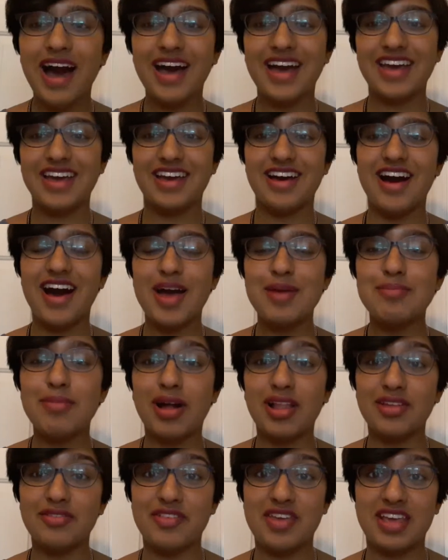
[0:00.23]
Hi, I'm
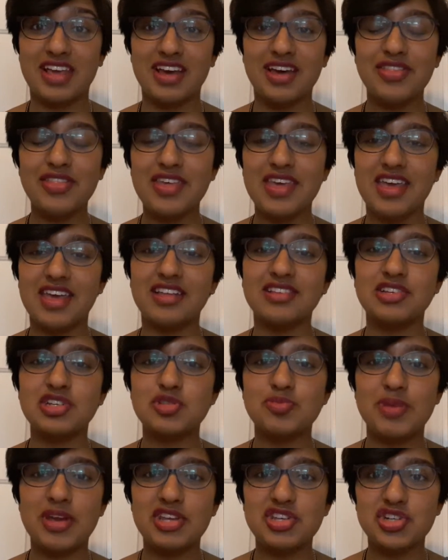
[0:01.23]
Malavika, the
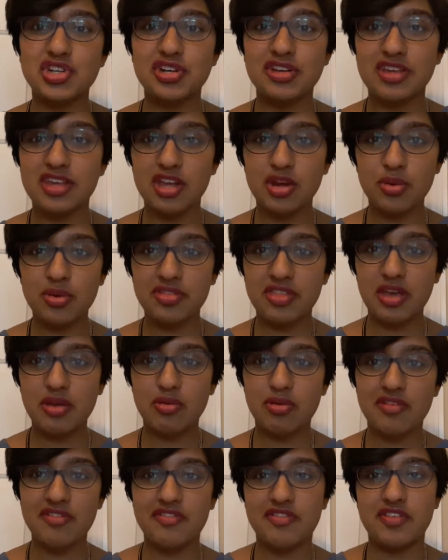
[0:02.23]
English major, here with a
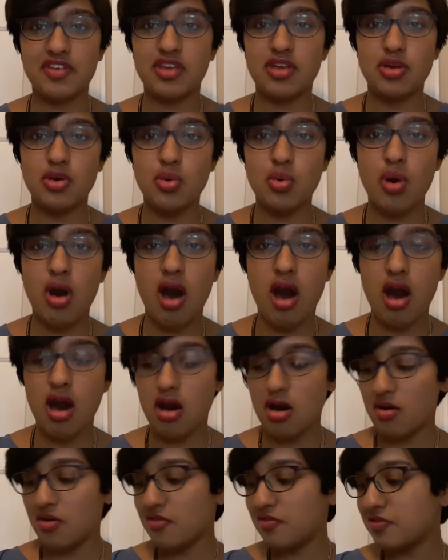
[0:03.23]
review
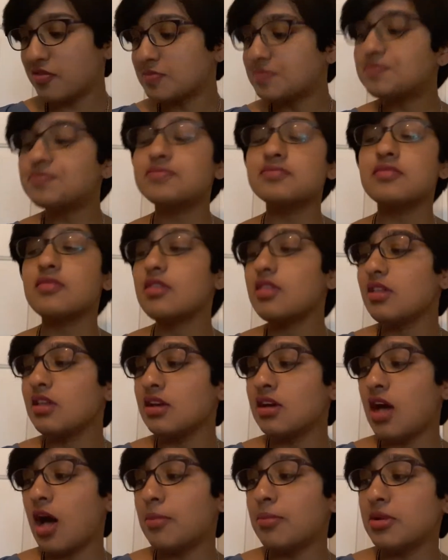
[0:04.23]
of
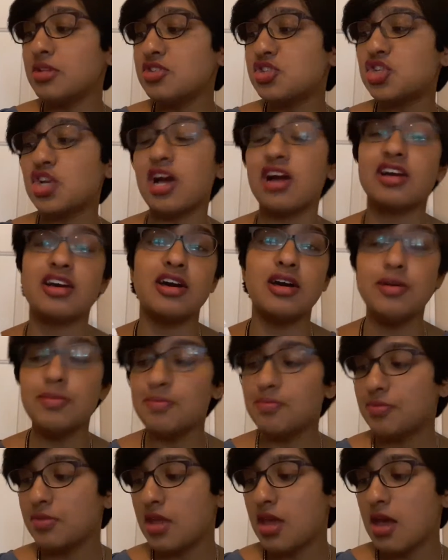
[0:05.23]
Camanchaca
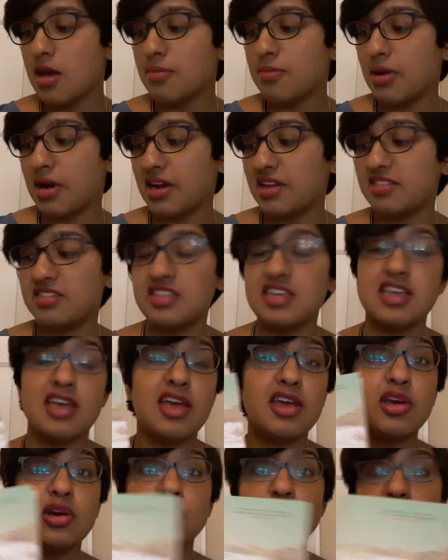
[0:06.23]
by
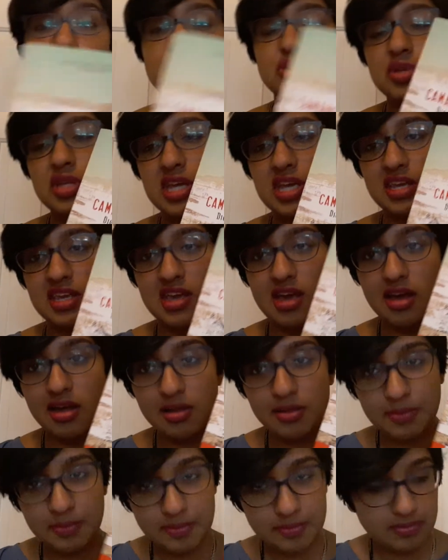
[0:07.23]
Diego Zuniga.
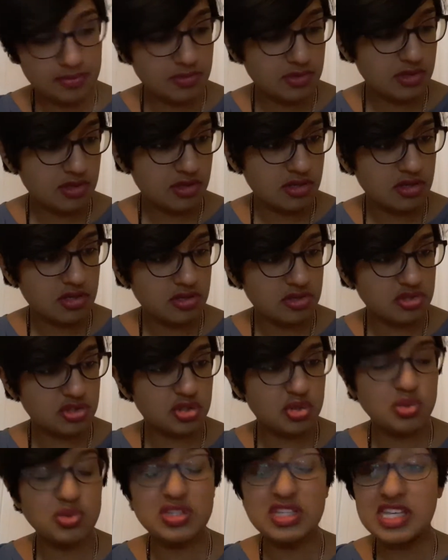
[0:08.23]

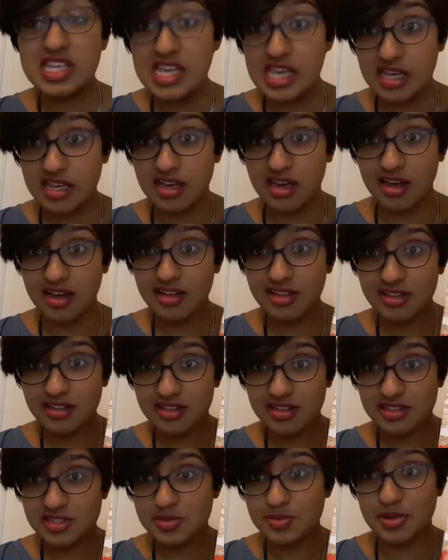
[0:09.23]
Zuniga.
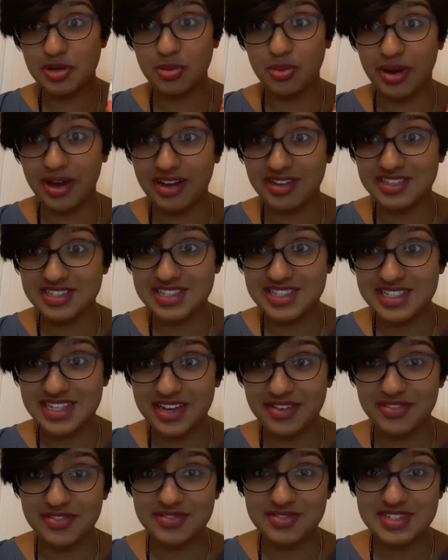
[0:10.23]
It's been a while since
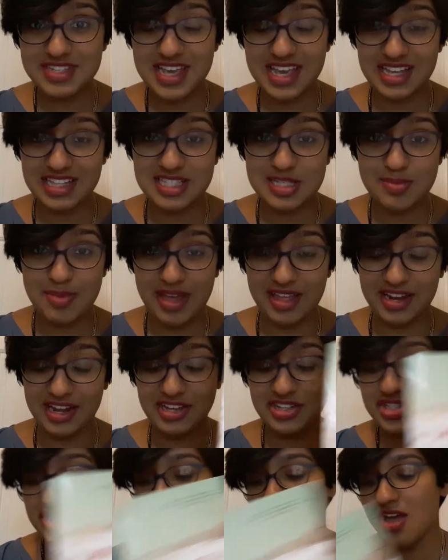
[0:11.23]
I've taken
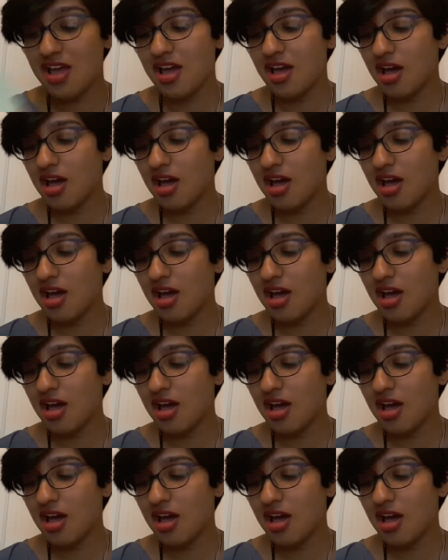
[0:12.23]
Spanish.